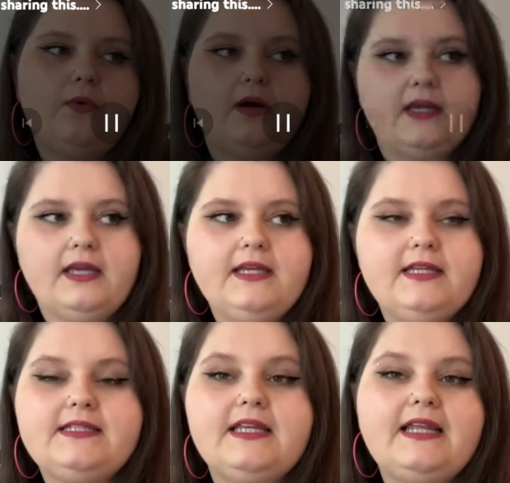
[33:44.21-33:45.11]
want
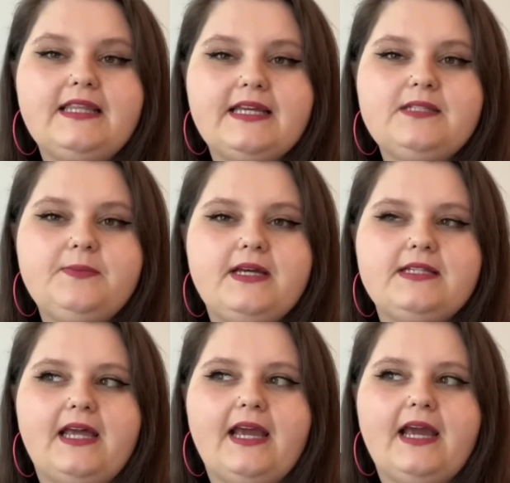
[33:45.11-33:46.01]
kids, and I think it's because
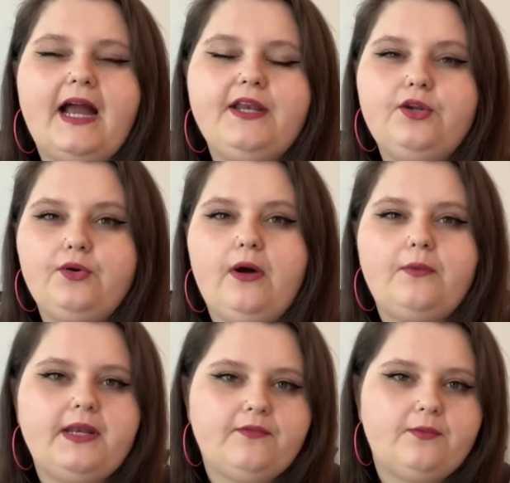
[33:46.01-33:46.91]
like I knew I
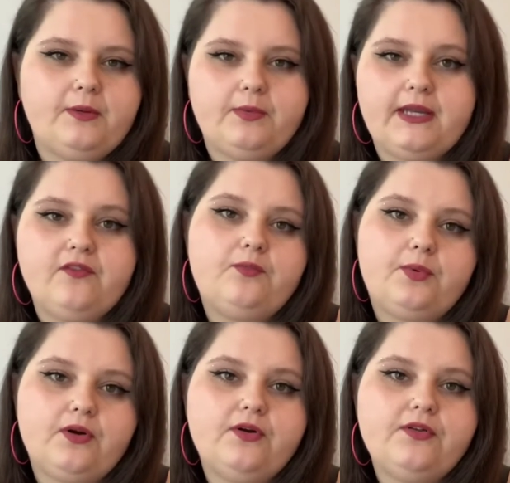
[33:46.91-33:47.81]
would never be able to give
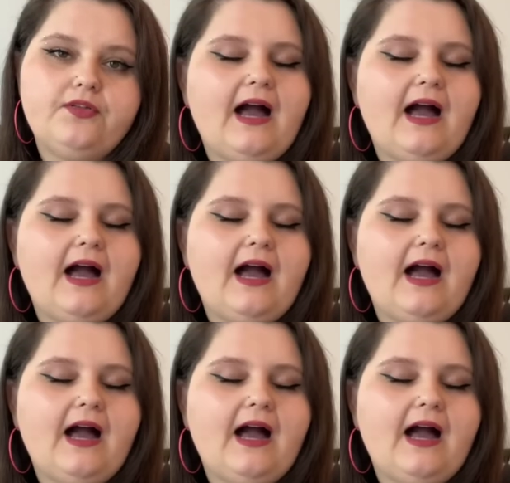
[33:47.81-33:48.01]
birth.